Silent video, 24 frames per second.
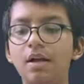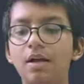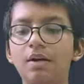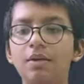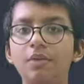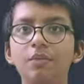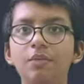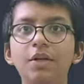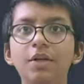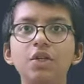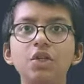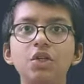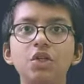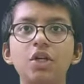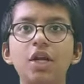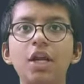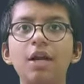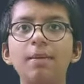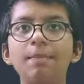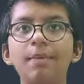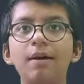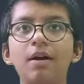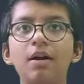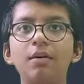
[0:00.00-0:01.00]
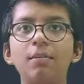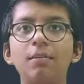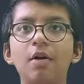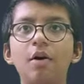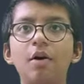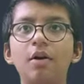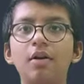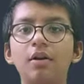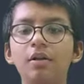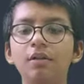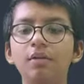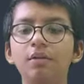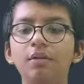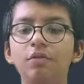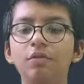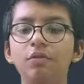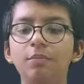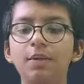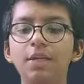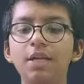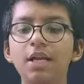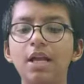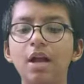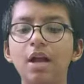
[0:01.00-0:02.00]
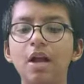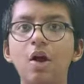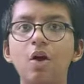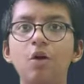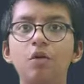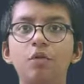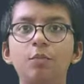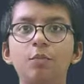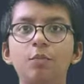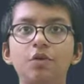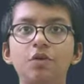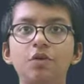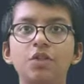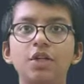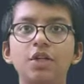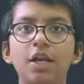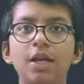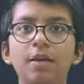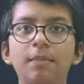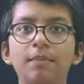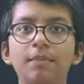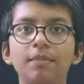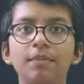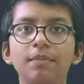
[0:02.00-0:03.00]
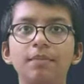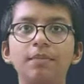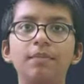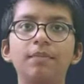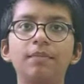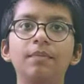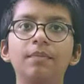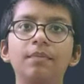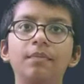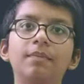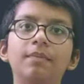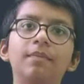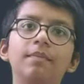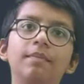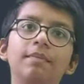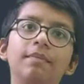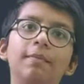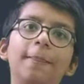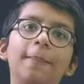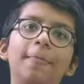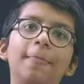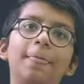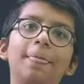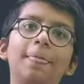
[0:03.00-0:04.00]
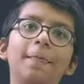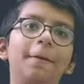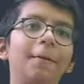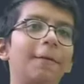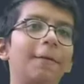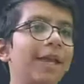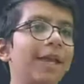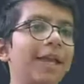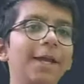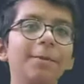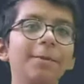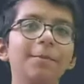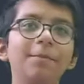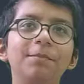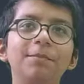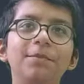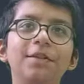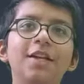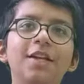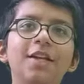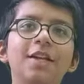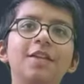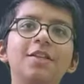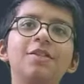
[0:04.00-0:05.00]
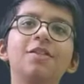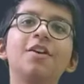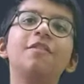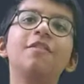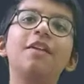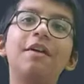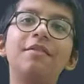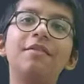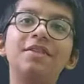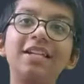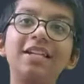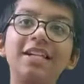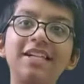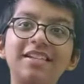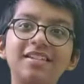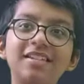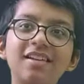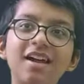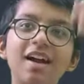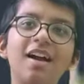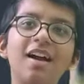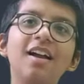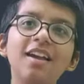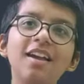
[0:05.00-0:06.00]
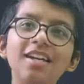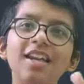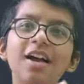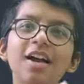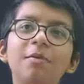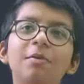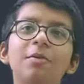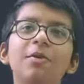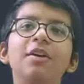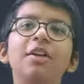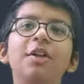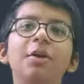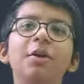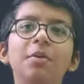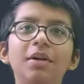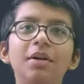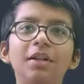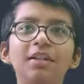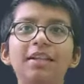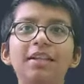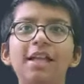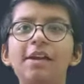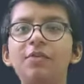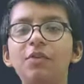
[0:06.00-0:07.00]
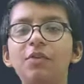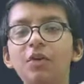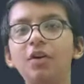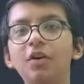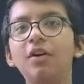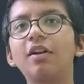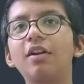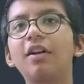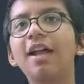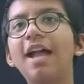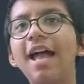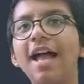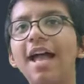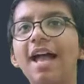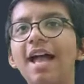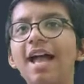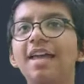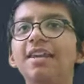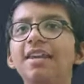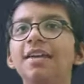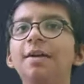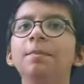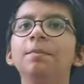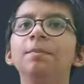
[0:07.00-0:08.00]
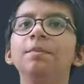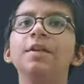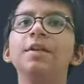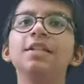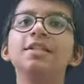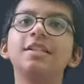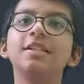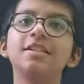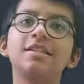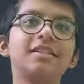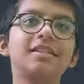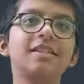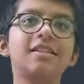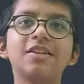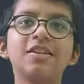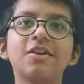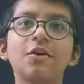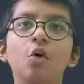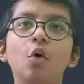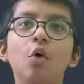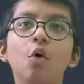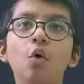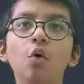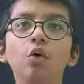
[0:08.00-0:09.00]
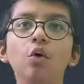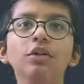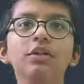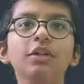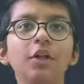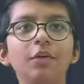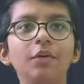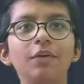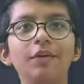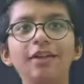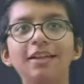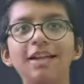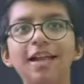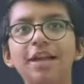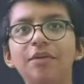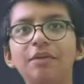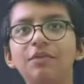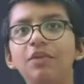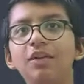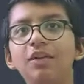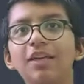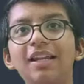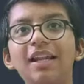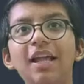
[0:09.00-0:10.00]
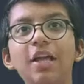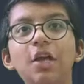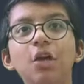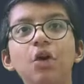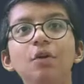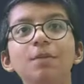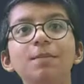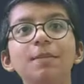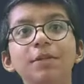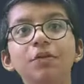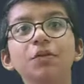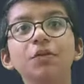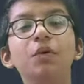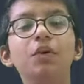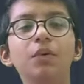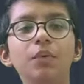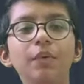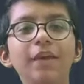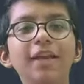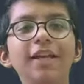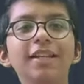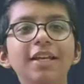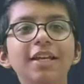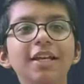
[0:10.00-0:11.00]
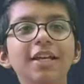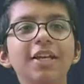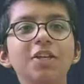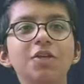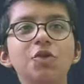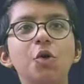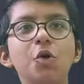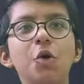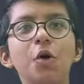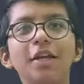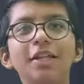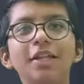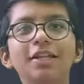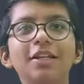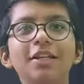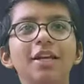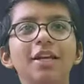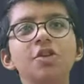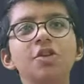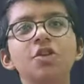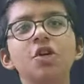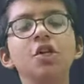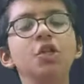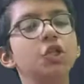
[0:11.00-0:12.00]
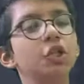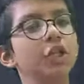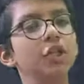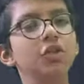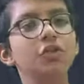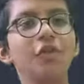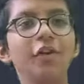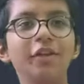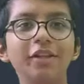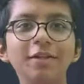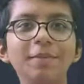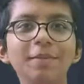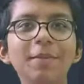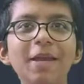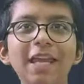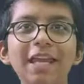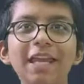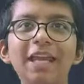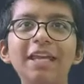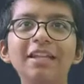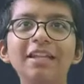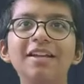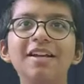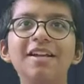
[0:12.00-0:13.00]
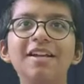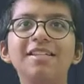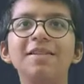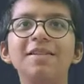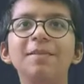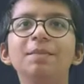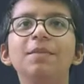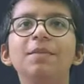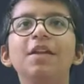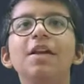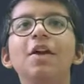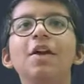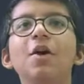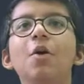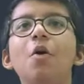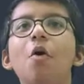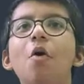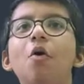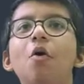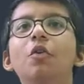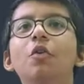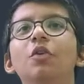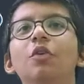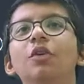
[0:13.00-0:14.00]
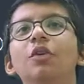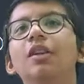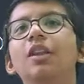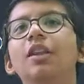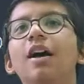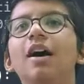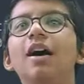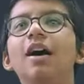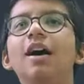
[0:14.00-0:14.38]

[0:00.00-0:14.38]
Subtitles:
Reshape our model to be output shape. Okay, so we have designed our neural network, and this is a whole neural network, and I hope that you really enjoying making this whole